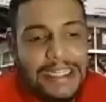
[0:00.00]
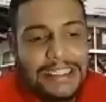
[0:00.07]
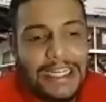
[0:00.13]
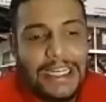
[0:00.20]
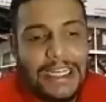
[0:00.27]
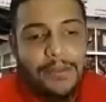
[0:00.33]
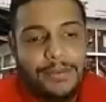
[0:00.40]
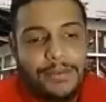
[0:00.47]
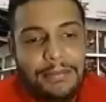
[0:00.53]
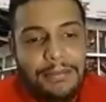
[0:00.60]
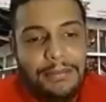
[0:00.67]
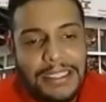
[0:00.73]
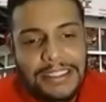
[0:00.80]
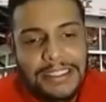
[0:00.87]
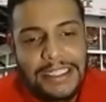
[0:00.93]
kind of
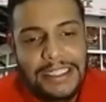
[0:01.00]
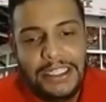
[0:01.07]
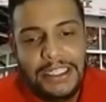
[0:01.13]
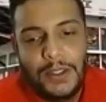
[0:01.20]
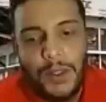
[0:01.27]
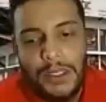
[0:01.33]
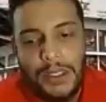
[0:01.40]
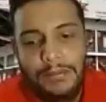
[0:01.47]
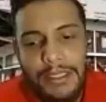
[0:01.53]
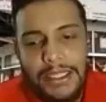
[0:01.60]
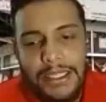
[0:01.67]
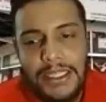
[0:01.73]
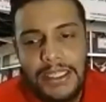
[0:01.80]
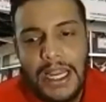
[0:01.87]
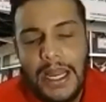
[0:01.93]
emerging economies,
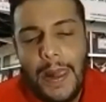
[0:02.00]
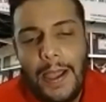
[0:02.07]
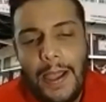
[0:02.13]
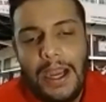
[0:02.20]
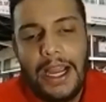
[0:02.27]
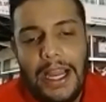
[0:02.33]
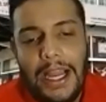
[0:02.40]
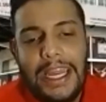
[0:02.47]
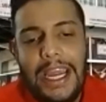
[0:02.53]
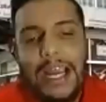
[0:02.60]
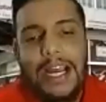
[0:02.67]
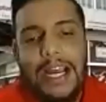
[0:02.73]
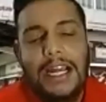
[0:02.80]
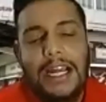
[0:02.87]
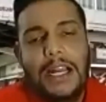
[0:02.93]
there are
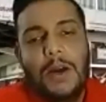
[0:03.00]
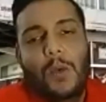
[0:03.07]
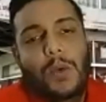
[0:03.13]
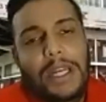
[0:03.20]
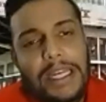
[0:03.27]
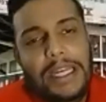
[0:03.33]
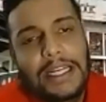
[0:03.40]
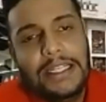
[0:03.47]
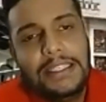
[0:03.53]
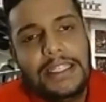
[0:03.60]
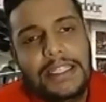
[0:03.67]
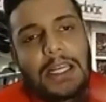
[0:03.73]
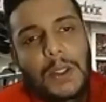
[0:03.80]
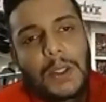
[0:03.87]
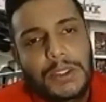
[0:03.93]
winners and
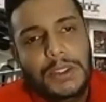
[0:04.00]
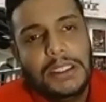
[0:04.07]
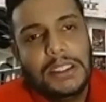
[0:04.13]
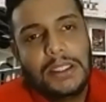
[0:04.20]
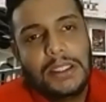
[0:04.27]
losers.